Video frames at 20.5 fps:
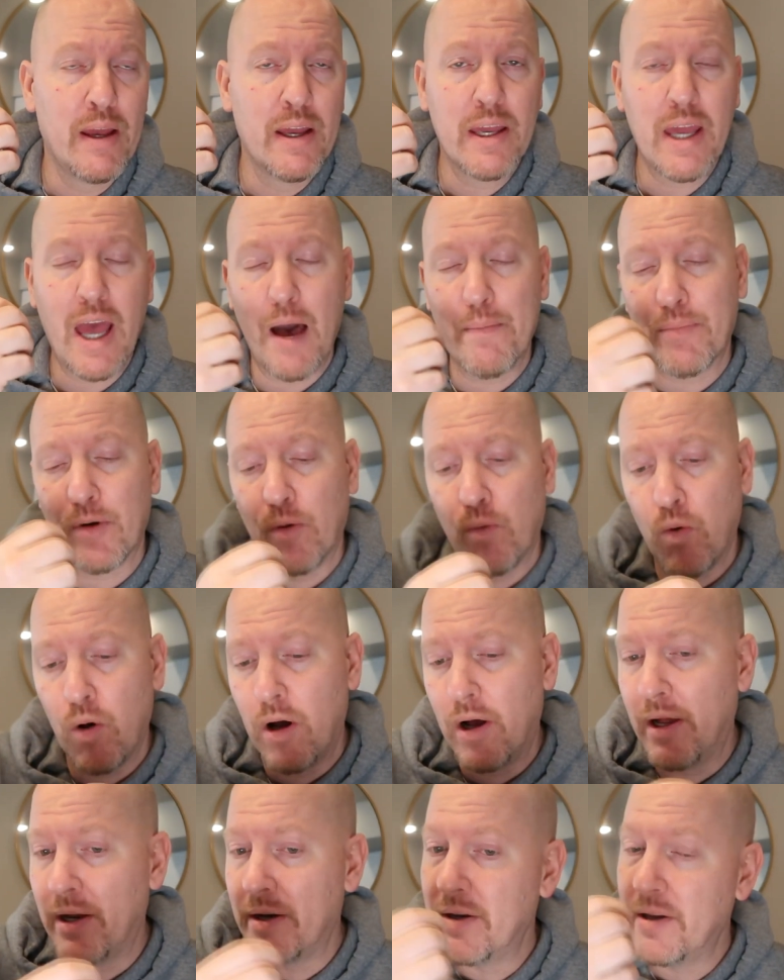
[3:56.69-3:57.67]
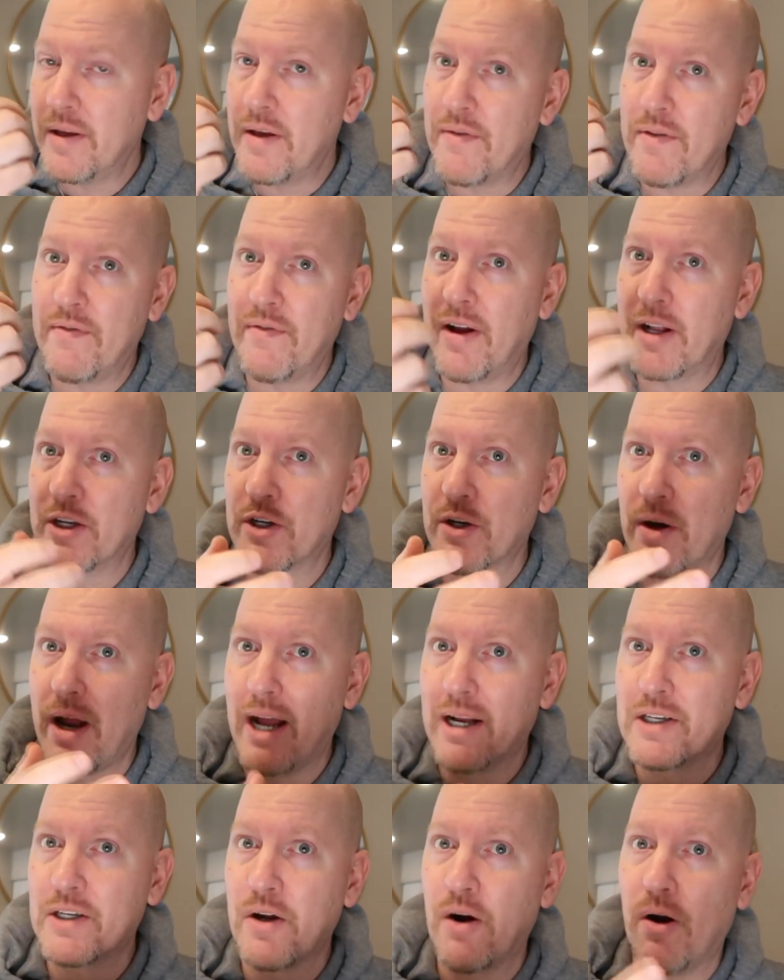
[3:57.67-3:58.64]
Capital One, you have the Venture
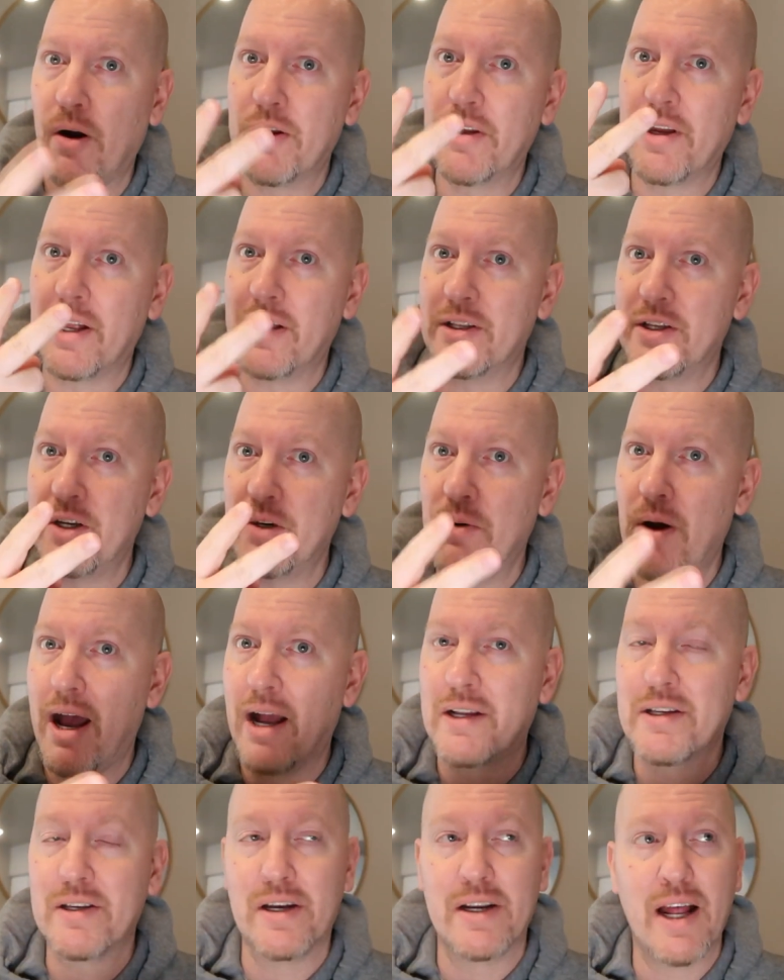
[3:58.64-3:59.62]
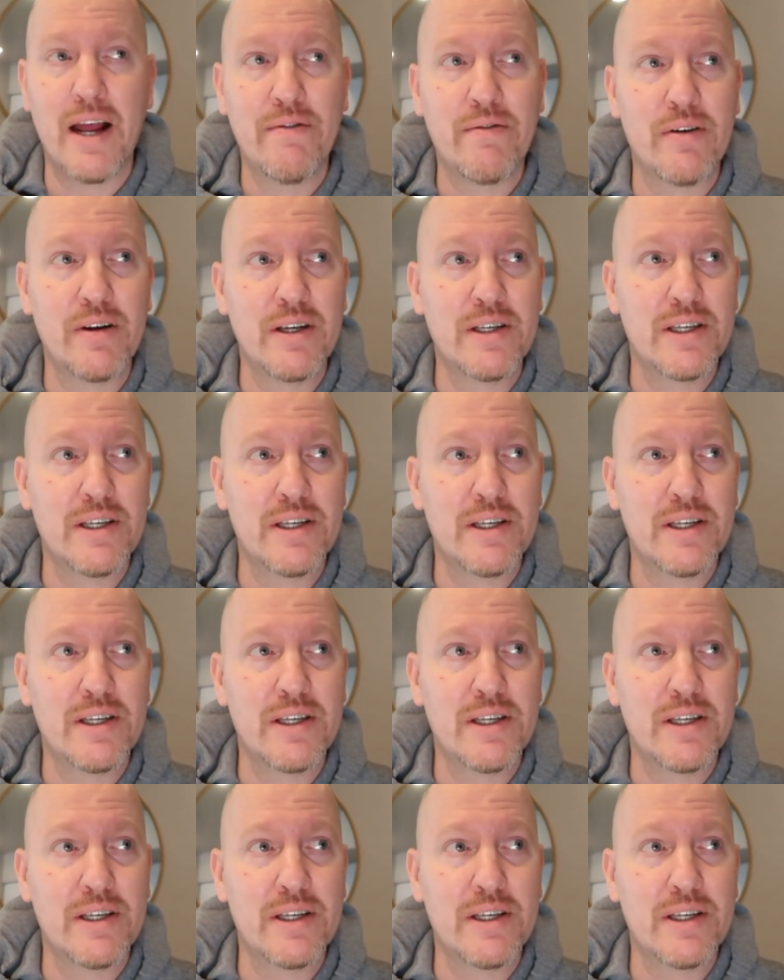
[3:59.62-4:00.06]
X card, you're getting 2X on every